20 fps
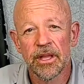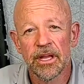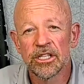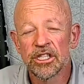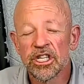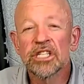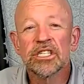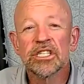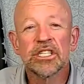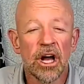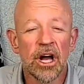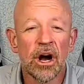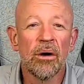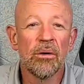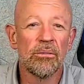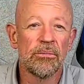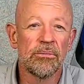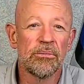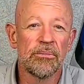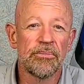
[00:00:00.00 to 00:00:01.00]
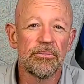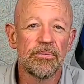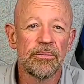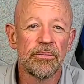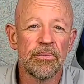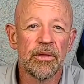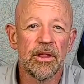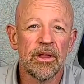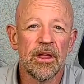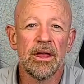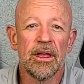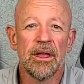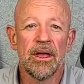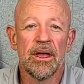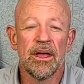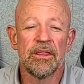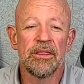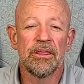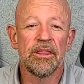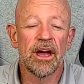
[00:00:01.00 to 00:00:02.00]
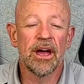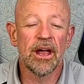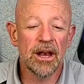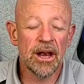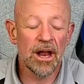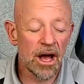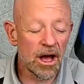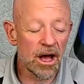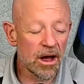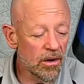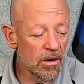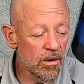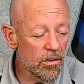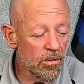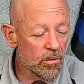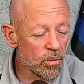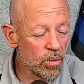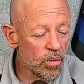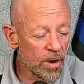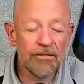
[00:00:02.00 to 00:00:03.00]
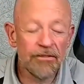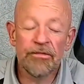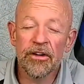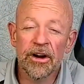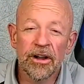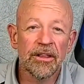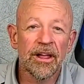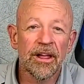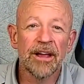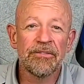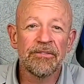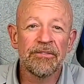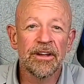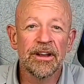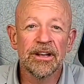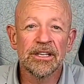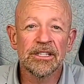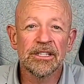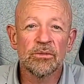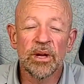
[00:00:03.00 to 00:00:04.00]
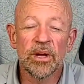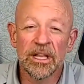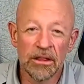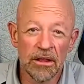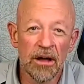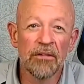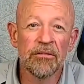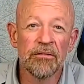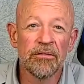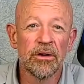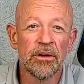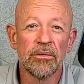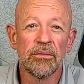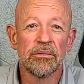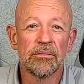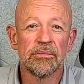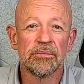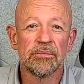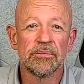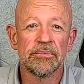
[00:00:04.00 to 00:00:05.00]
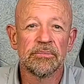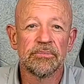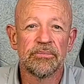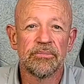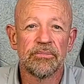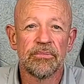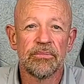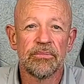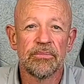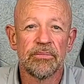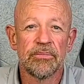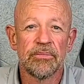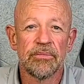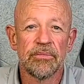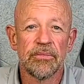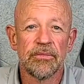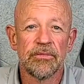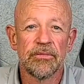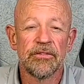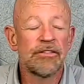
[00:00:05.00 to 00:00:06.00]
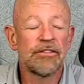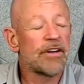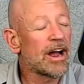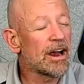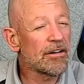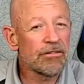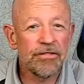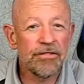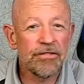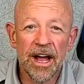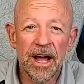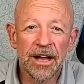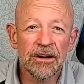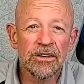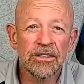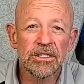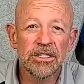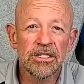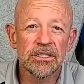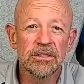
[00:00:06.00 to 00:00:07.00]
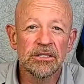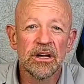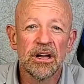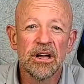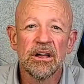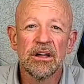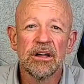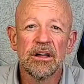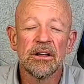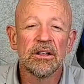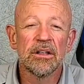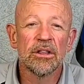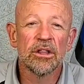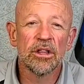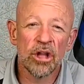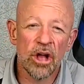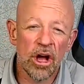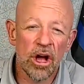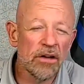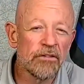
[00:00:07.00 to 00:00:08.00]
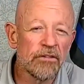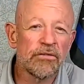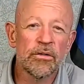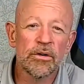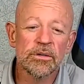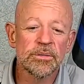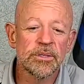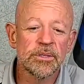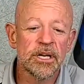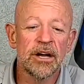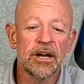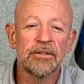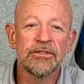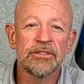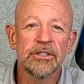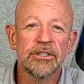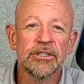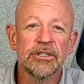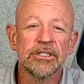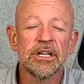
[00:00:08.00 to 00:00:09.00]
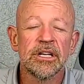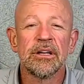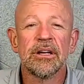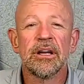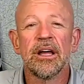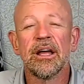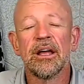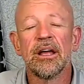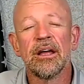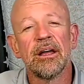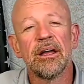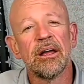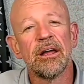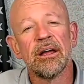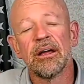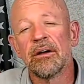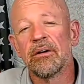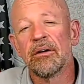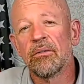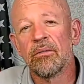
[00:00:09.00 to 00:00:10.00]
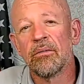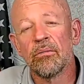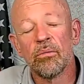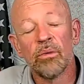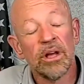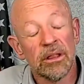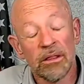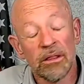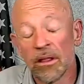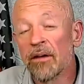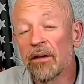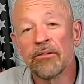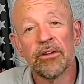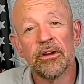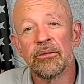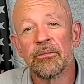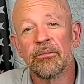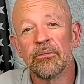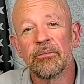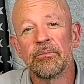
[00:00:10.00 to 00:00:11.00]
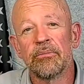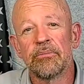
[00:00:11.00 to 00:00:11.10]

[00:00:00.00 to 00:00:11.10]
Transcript: Just know that we at Frontline Fitness, we love you. Firefighters, law enforcement officers, we love you.